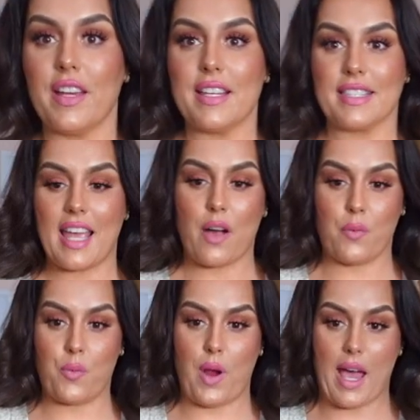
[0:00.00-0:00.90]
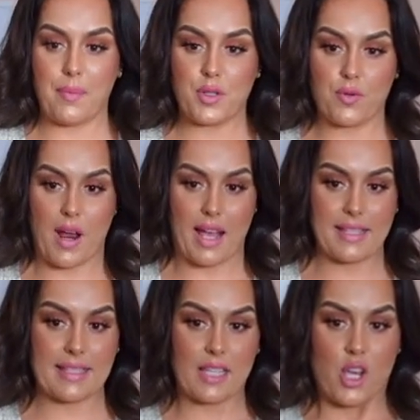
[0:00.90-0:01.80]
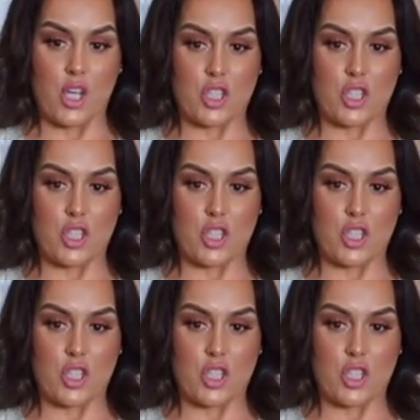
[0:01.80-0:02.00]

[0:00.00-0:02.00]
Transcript: is that wrap dress.